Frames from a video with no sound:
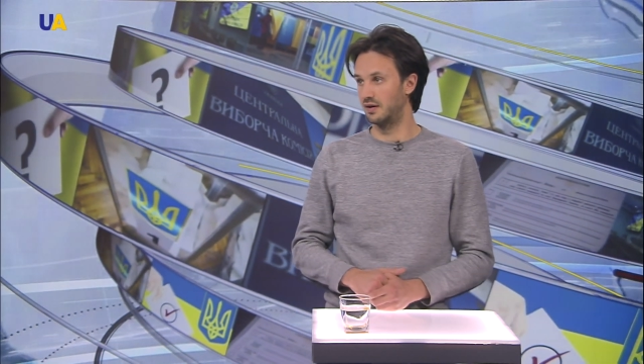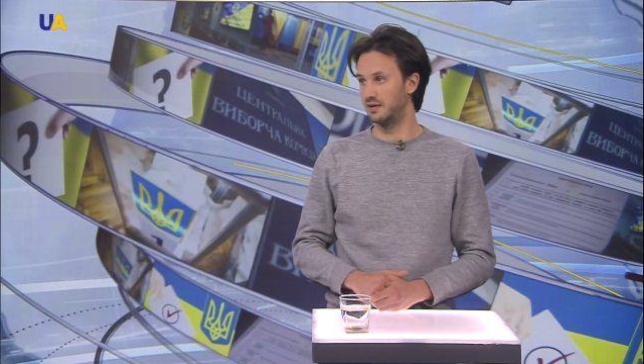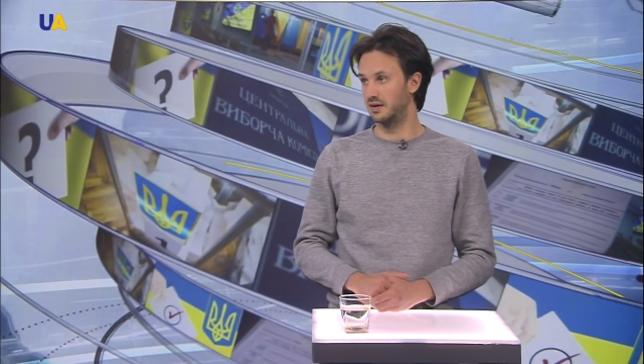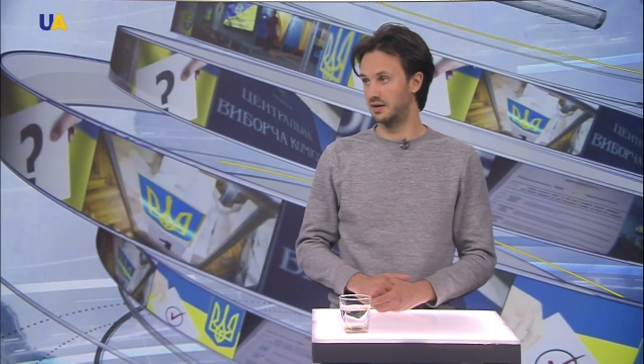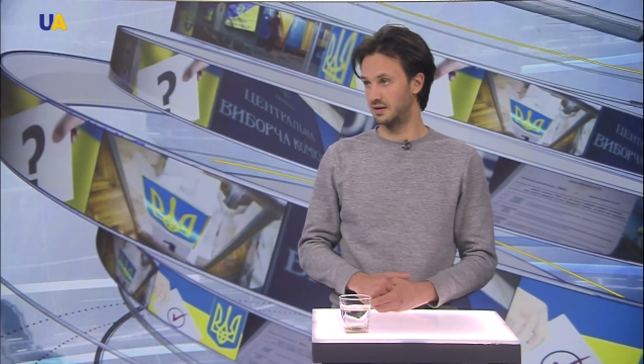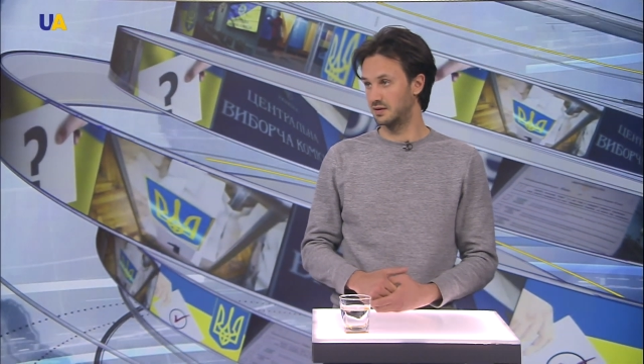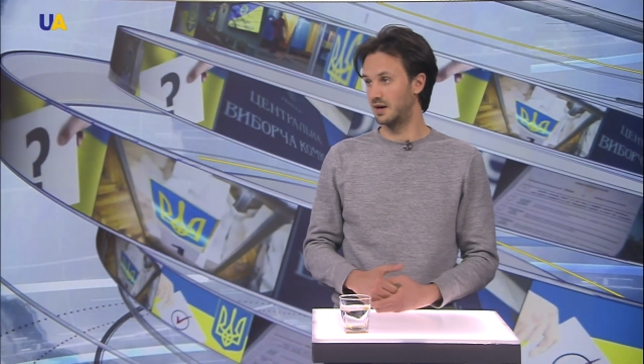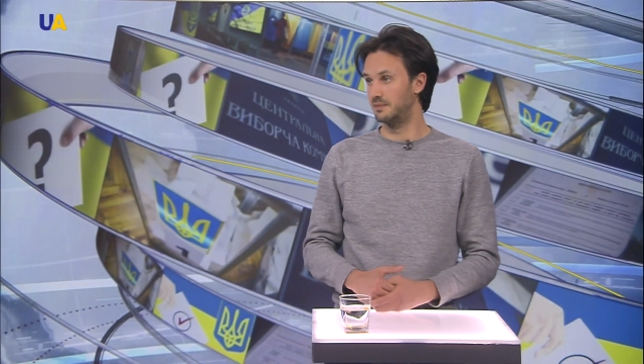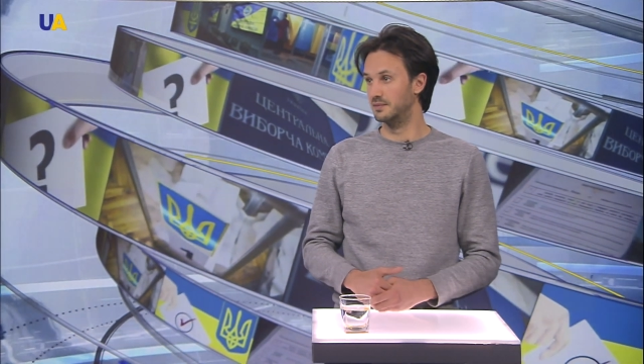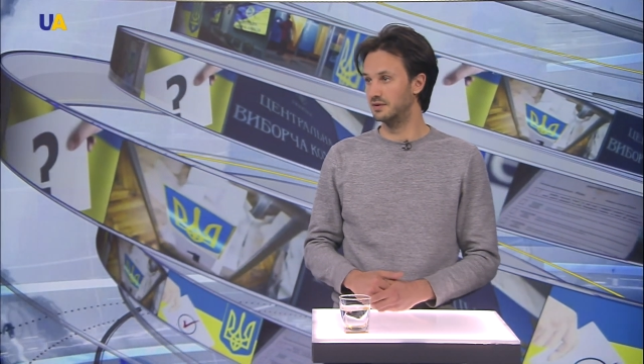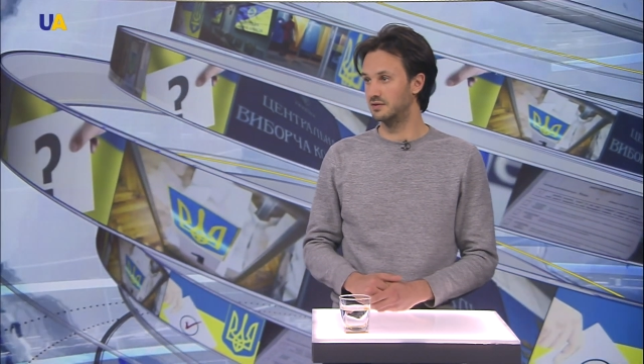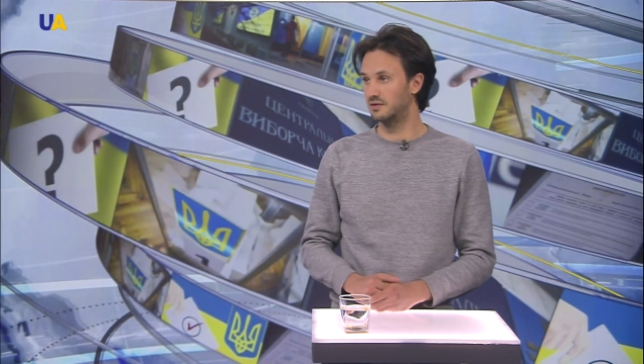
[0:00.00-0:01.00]
the
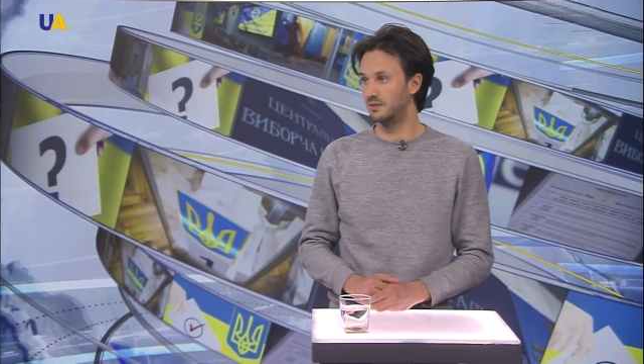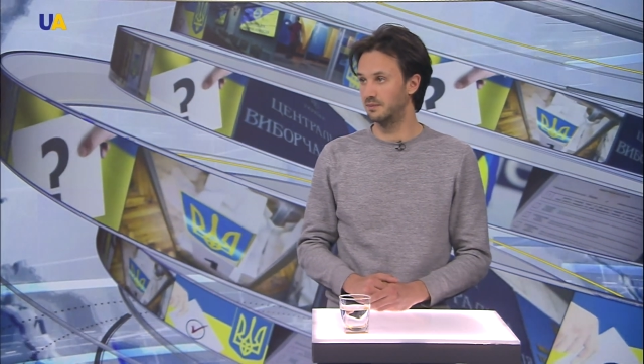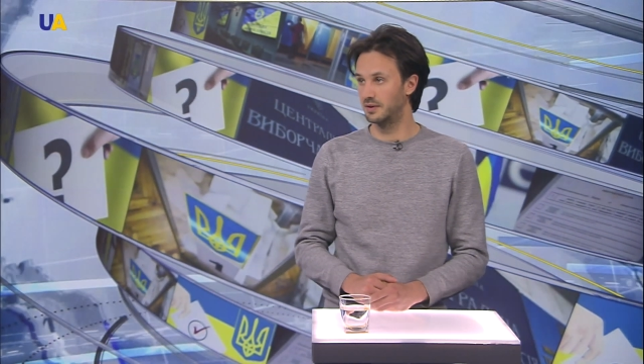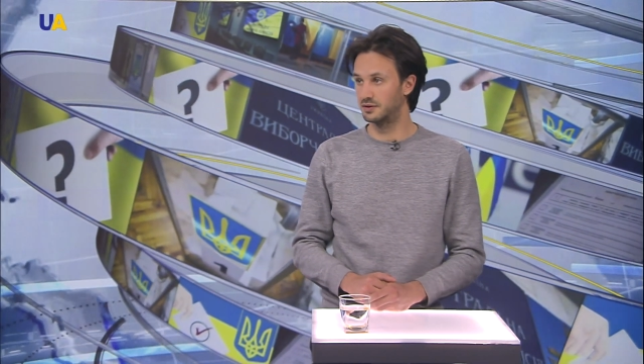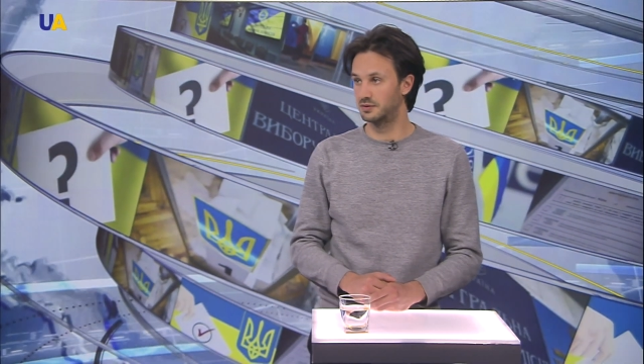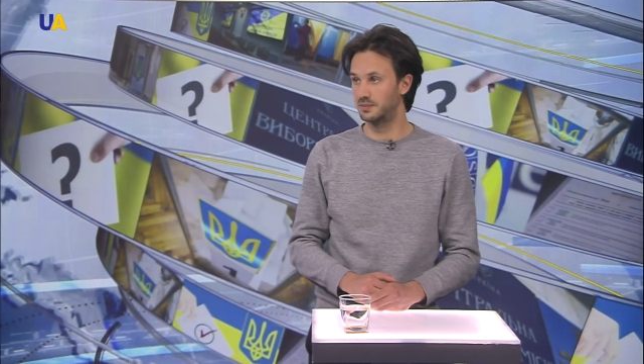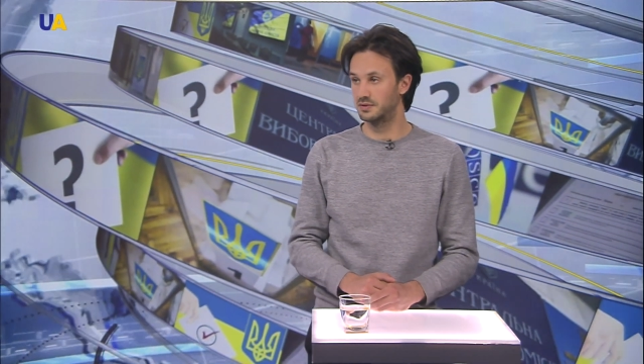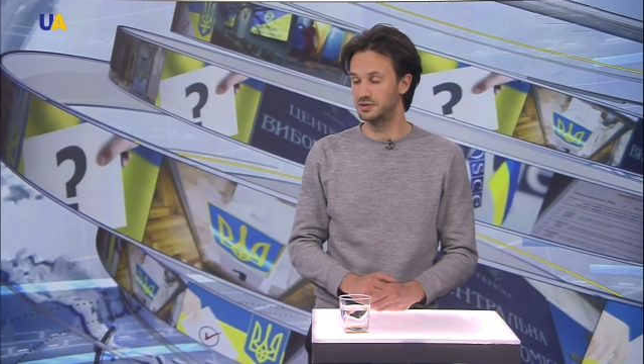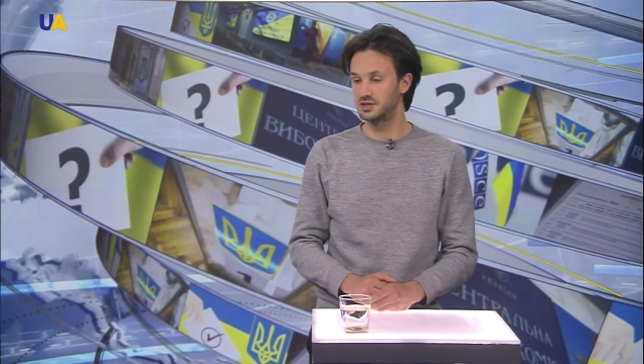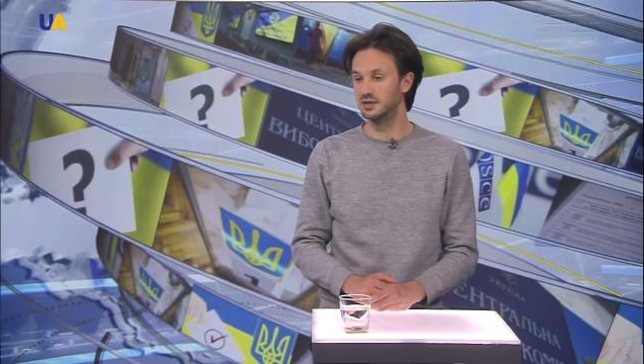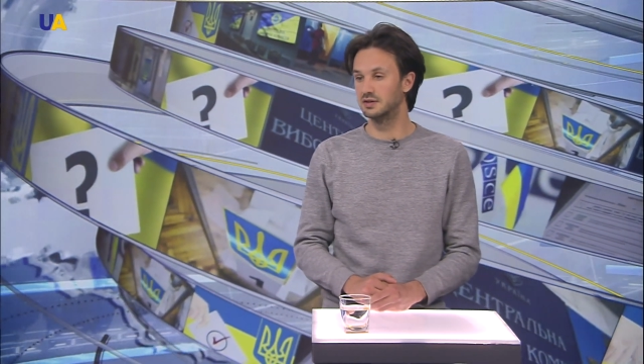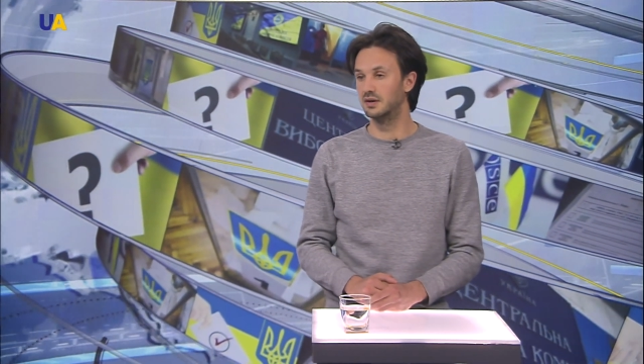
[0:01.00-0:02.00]
incumbent Petro
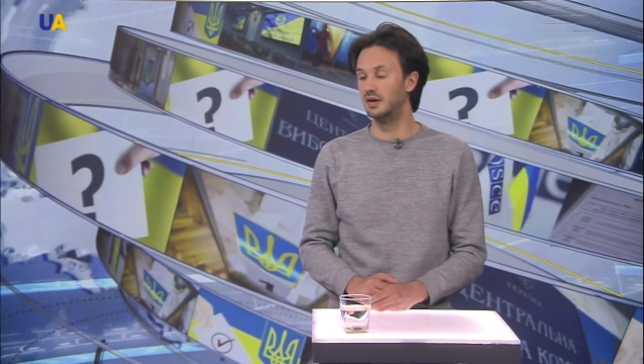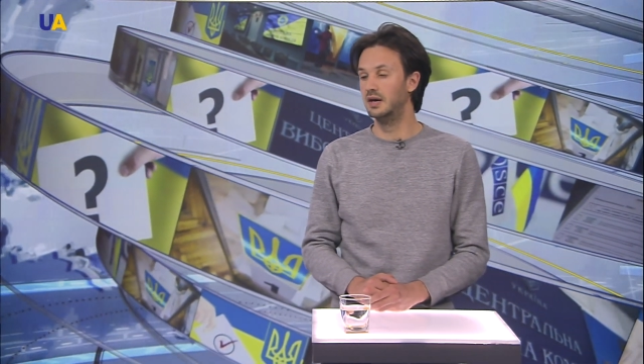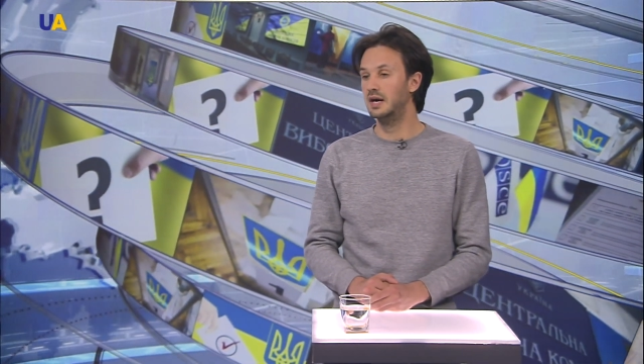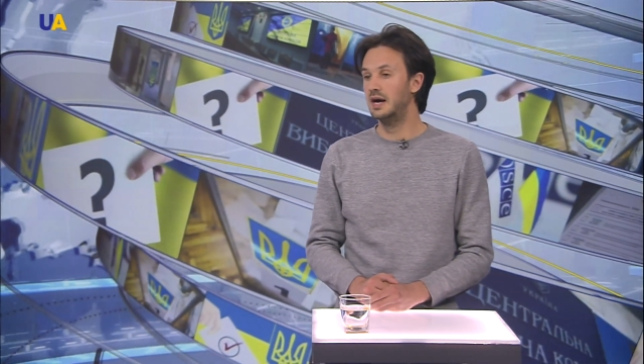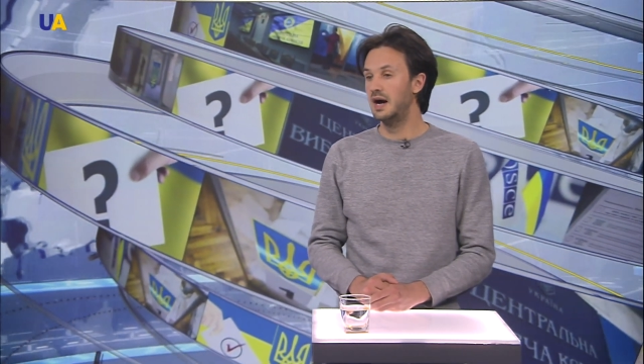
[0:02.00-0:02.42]
Poroshenko.